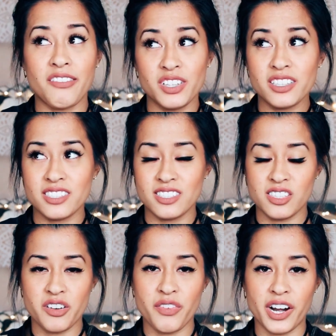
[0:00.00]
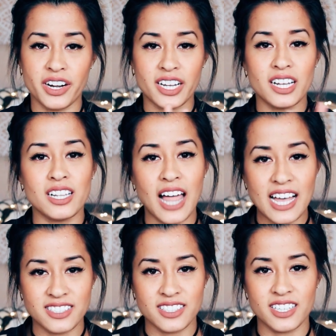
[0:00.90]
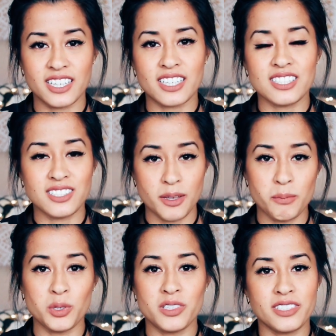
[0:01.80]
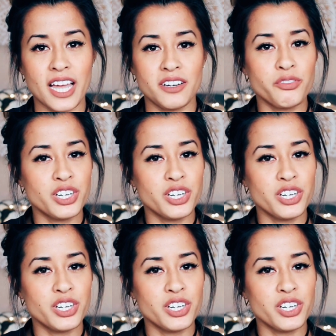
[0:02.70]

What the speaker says: I feel like this is their very classic, simple design of